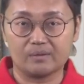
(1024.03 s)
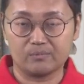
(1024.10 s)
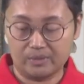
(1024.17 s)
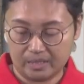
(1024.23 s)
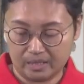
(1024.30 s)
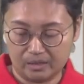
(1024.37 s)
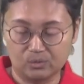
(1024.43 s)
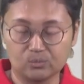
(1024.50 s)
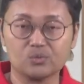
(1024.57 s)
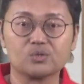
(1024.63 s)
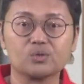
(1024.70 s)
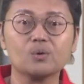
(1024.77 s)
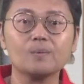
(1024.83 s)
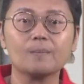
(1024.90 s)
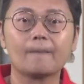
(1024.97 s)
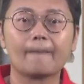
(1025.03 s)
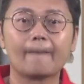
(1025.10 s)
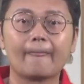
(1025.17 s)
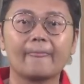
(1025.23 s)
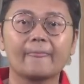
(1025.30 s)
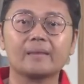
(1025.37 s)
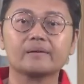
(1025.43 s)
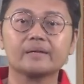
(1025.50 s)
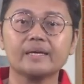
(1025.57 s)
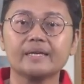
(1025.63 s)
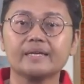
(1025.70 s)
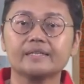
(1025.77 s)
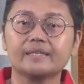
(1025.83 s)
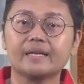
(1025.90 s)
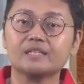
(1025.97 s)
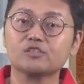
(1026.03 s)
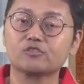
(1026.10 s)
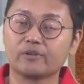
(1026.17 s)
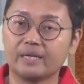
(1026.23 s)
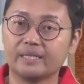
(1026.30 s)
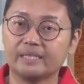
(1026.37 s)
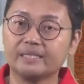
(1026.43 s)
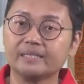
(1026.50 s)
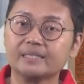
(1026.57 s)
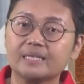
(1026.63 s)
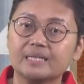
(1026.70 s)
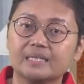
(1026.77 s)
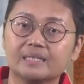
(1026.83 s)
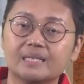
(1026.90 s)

can do so. Okay, then training. This